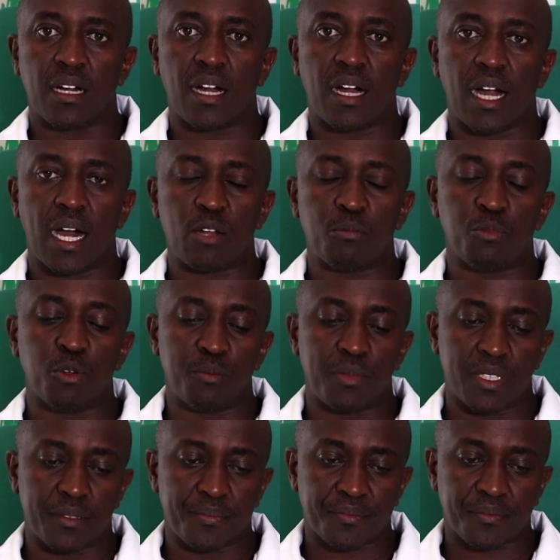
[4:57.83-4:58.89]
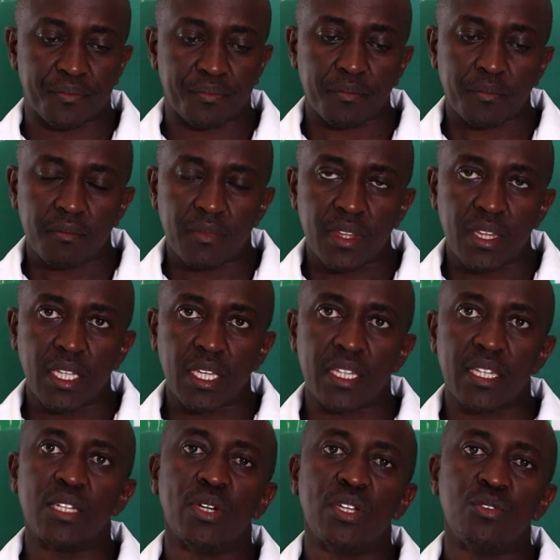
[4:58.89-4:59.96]
albumin.
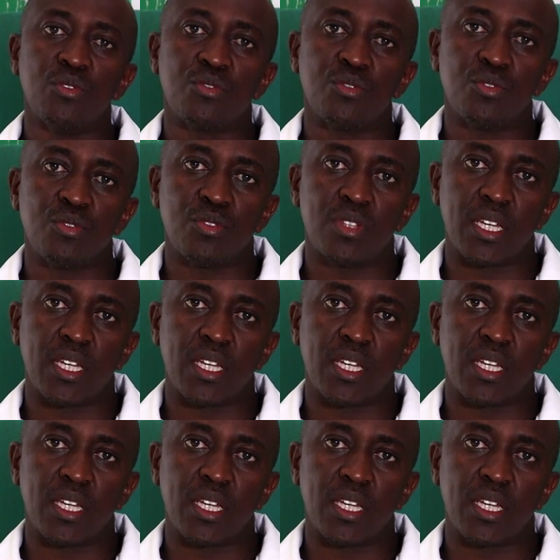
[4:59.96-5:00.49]
Then when you do